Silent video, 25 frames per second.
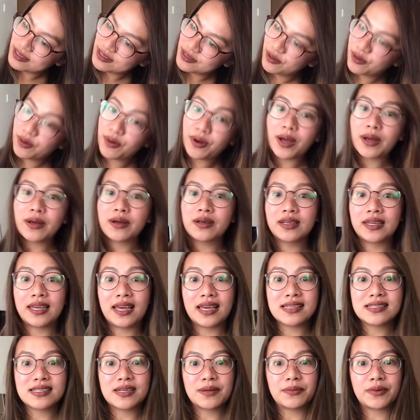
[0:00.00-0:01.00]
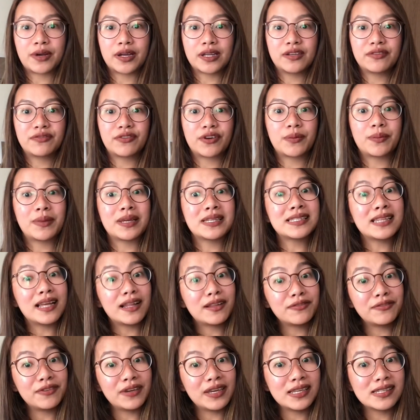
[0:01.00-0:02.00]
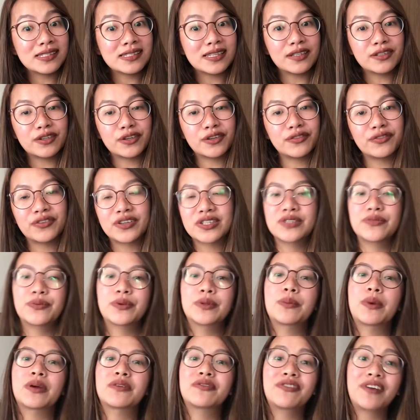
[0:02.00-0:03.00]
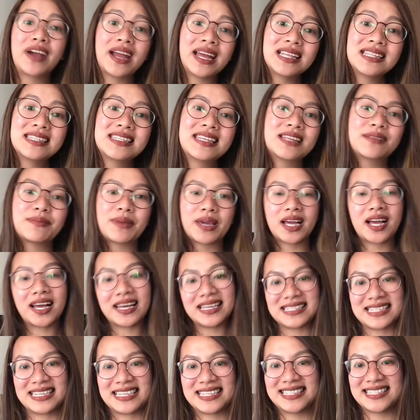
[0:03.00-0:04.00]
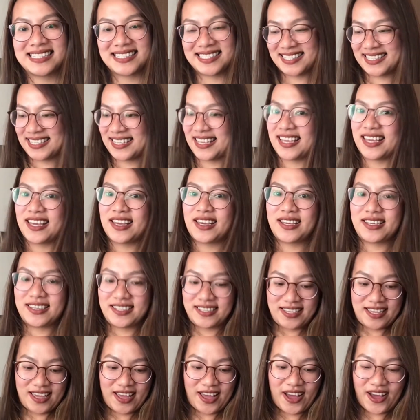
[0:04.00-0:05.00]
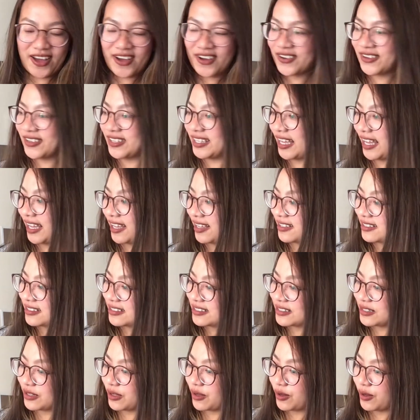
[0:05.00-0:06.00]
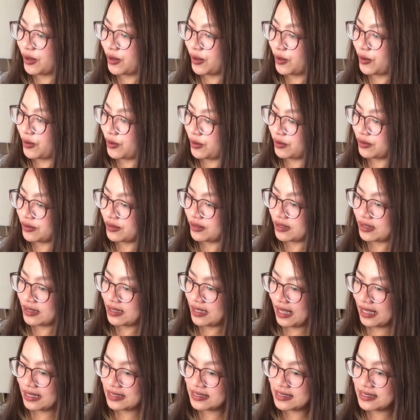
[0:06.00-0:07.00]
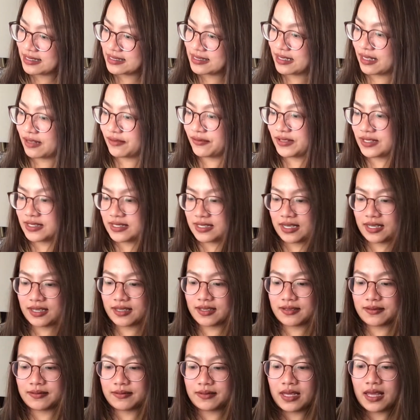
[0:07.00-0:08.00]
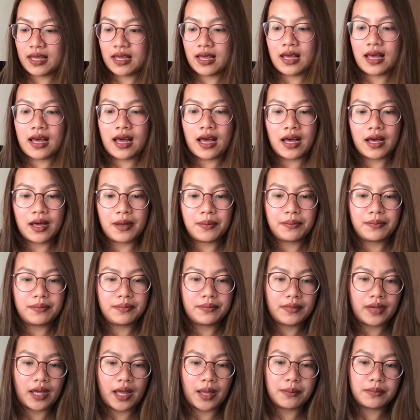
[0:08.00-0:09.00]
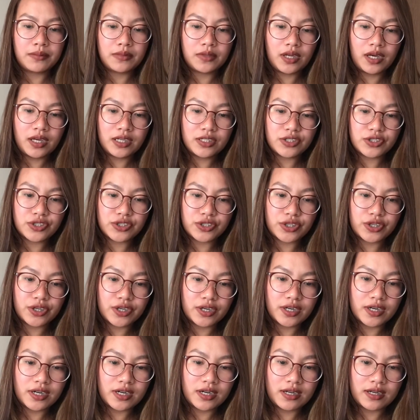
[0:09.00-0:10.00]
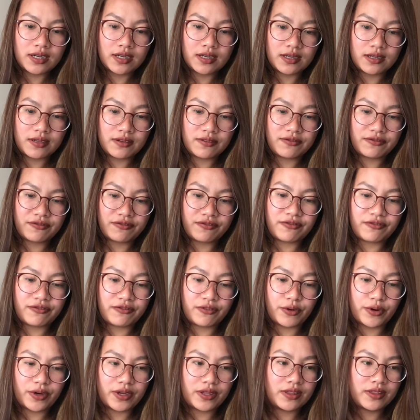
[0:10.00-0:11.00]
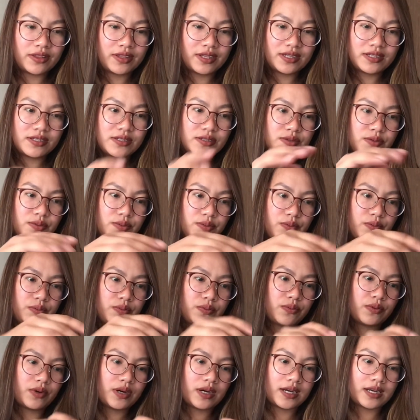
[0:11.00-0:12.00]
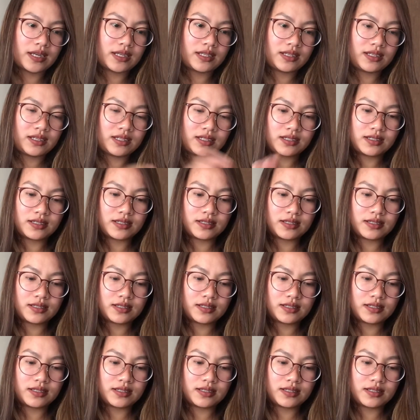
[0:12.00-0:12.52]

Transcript: so I guess I'm ready for my selfies and groovies with my friends and my cousins. Okay, so that's the selfie stick. I'm not sure for this one.